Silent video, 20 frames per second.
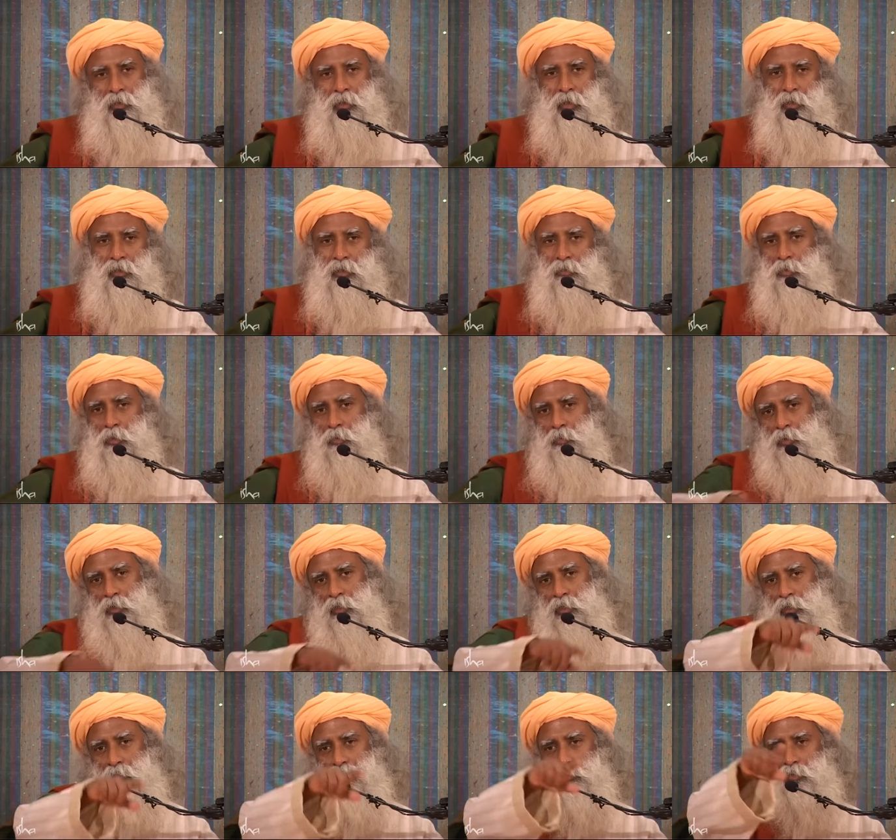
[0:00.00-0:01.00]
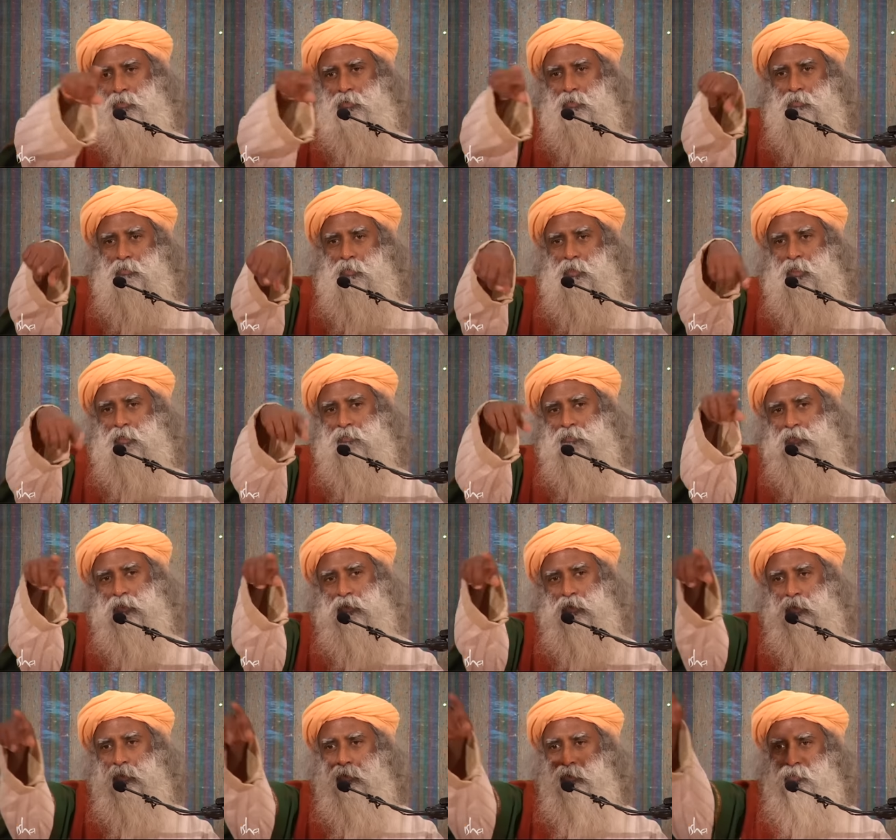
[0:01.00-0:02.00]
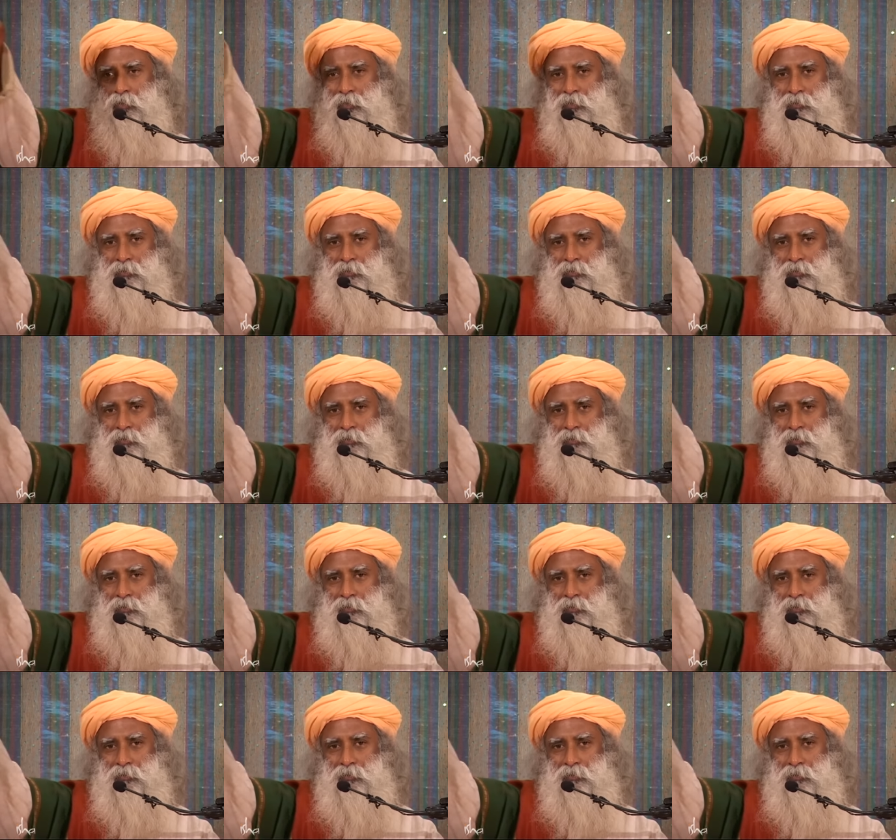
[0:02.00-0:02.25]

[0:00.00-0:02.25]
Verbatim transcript: Are there people here who don't believe in God?